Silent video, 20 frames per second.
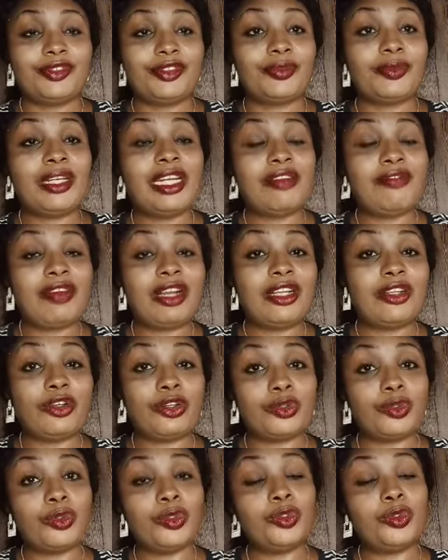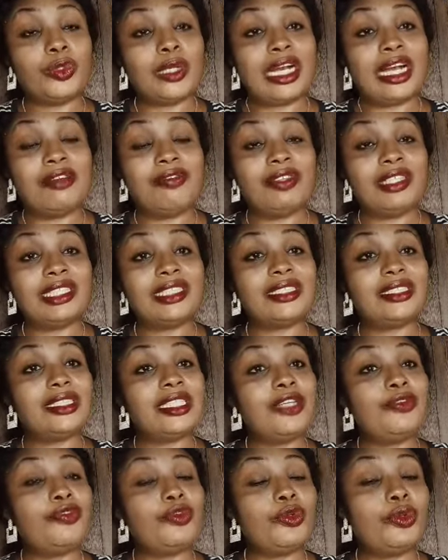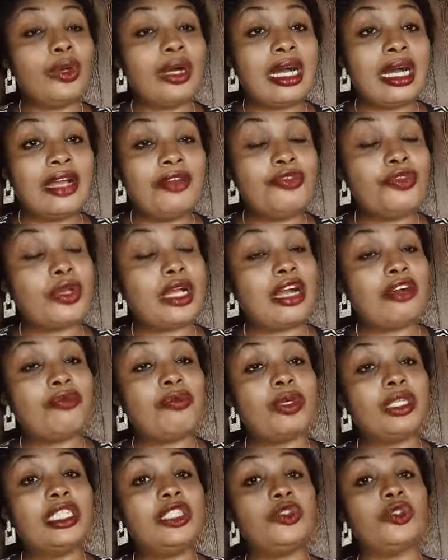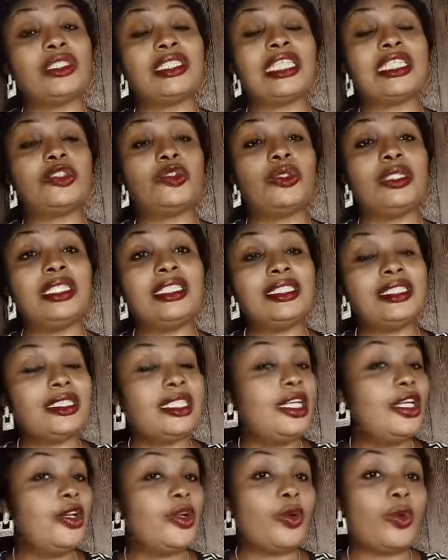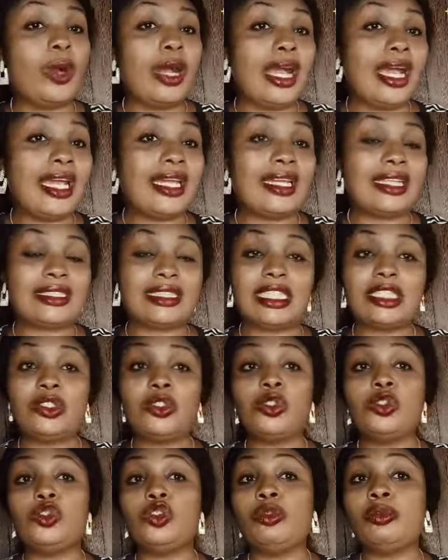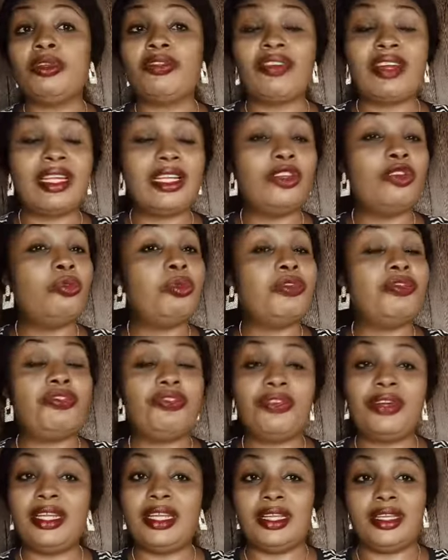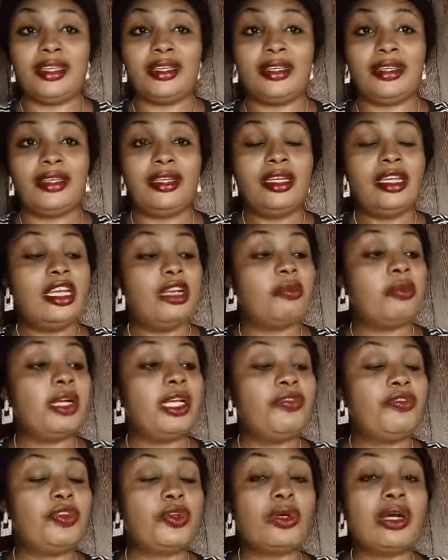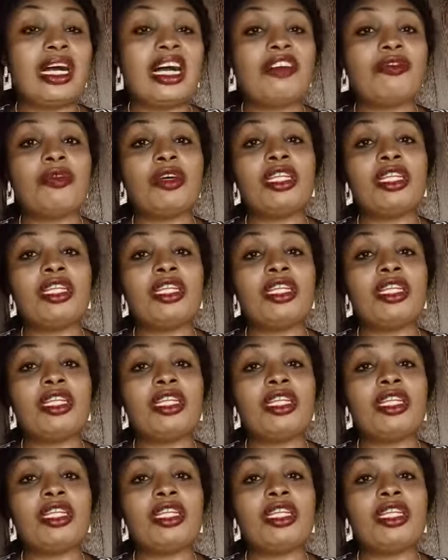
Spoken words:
Whenever you are told you have it, if you have money to settle it, go ahead and settle it. You'll be fine. You'll be free. But if you don't have